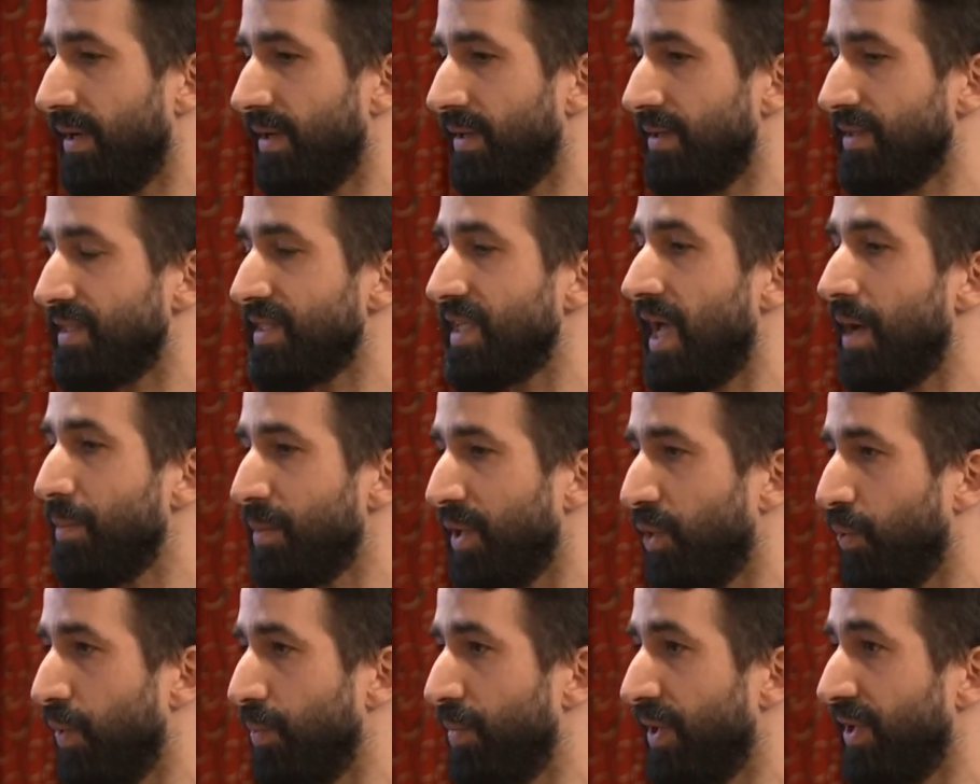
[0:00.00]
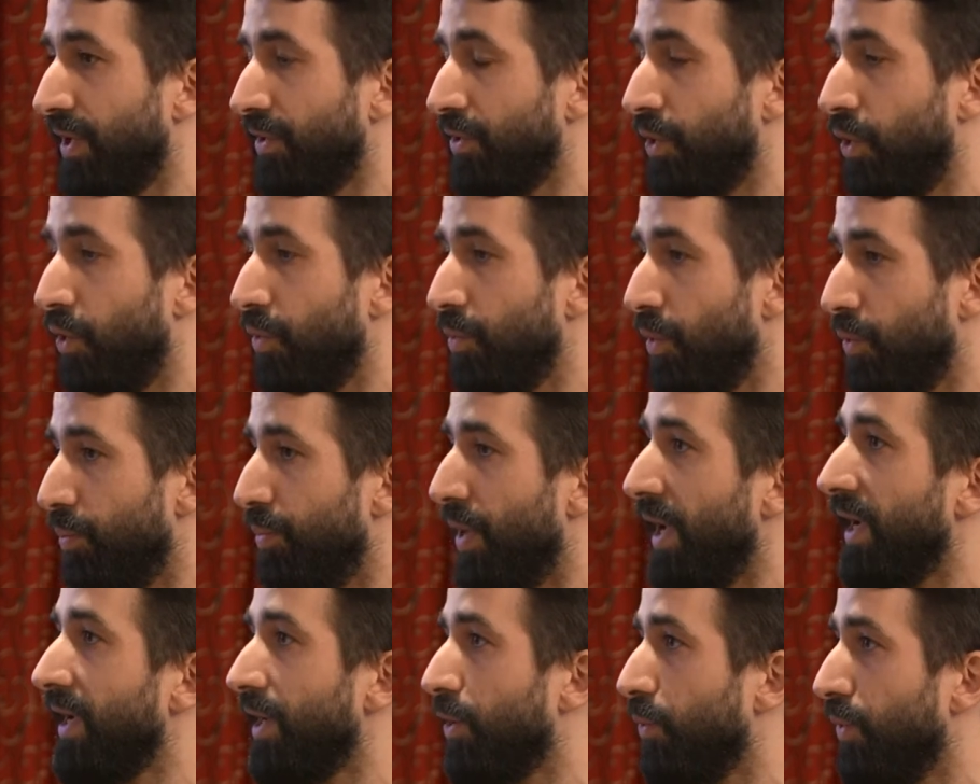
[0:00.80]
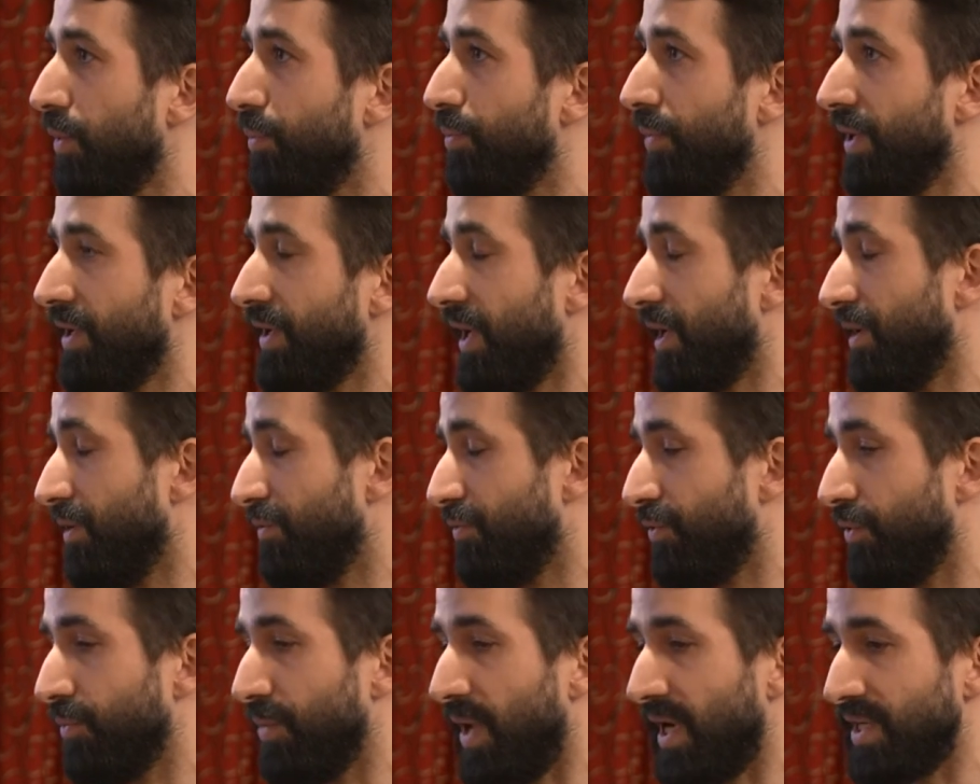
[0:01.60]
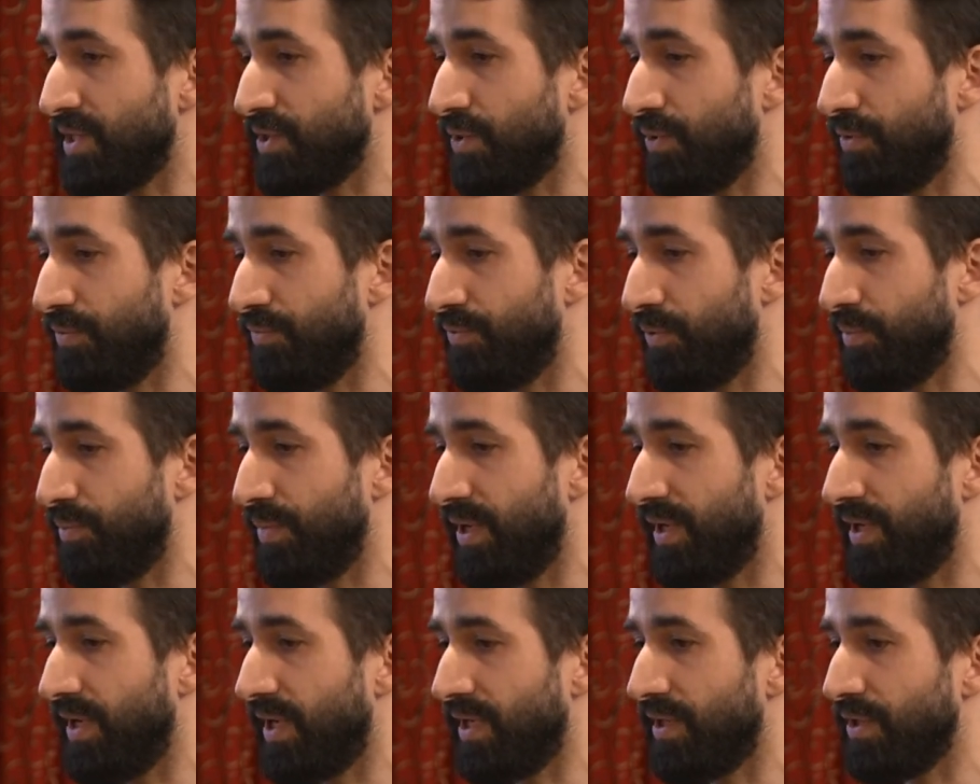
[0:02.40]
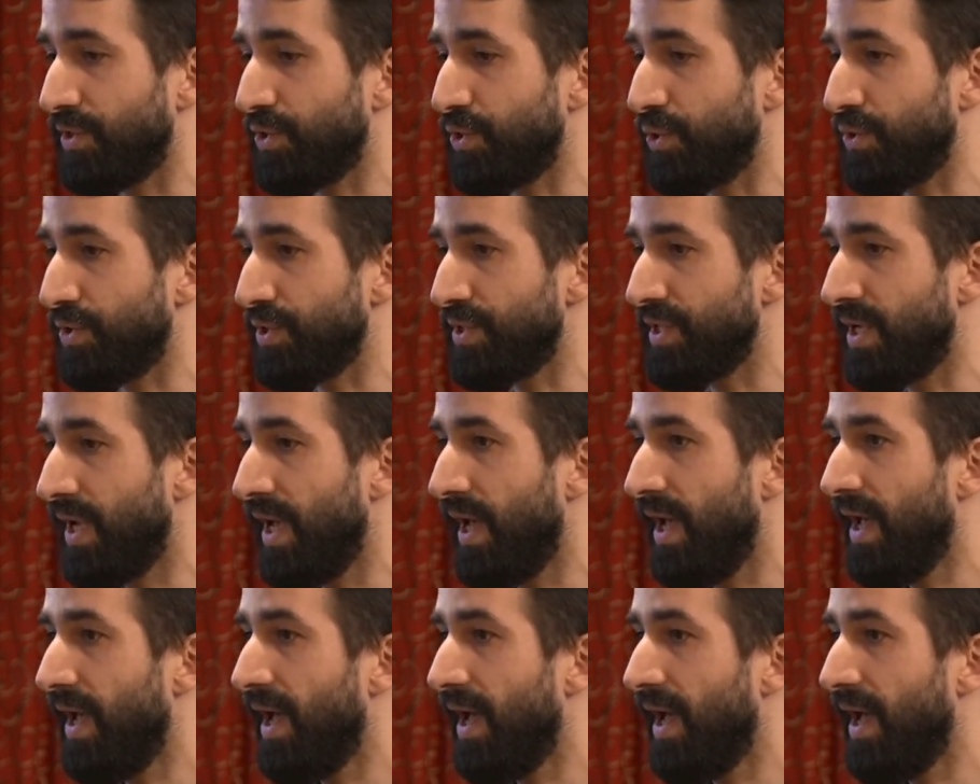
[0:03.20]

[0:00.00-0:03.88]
some equipment at home or buy equipment either from us or from any other source.